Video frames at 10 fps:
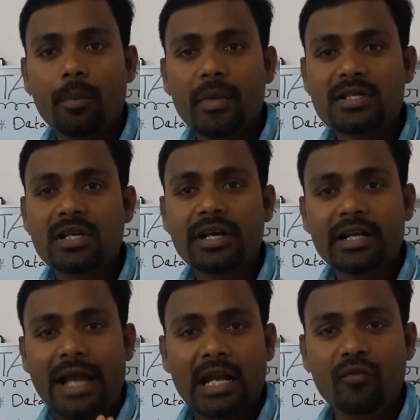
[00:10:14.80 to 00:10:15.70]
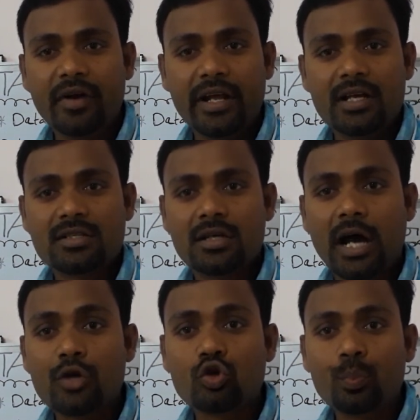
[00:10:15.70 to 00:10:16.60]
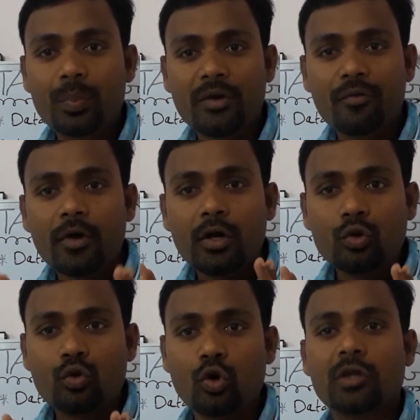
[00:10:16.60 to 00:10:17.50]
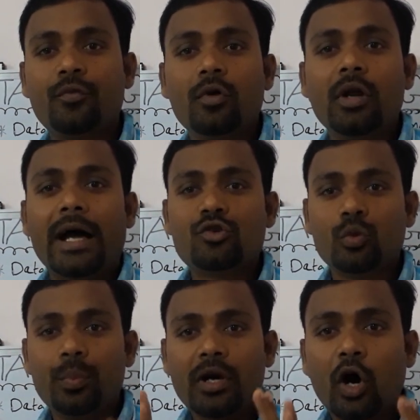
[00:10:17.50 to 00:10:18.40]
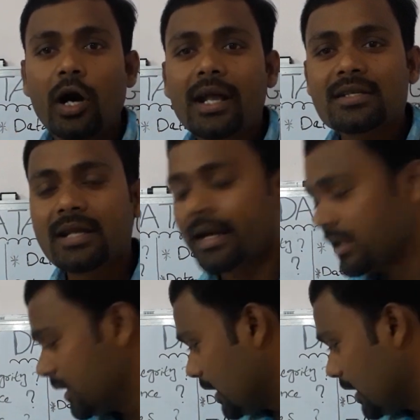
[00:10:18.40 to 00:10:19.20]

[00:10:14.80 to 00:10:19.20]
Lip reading: misleading activities. I should be truthful. I should be honest like that.